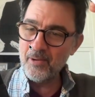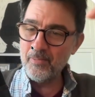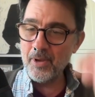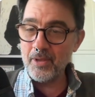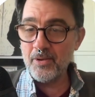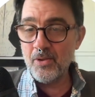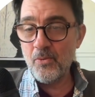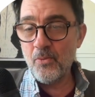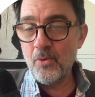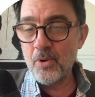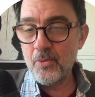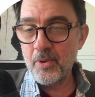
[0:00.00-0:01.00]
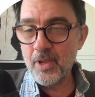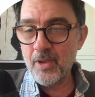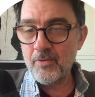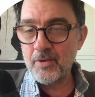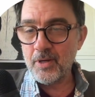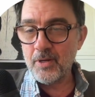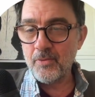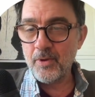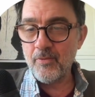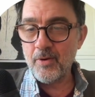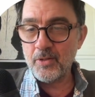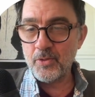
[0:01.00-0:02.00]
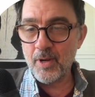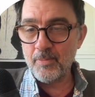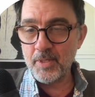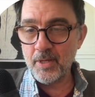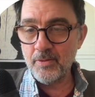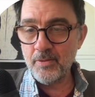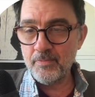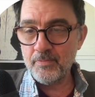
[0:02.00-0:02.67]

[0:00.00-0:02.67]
But what do we have here? We have our drop down.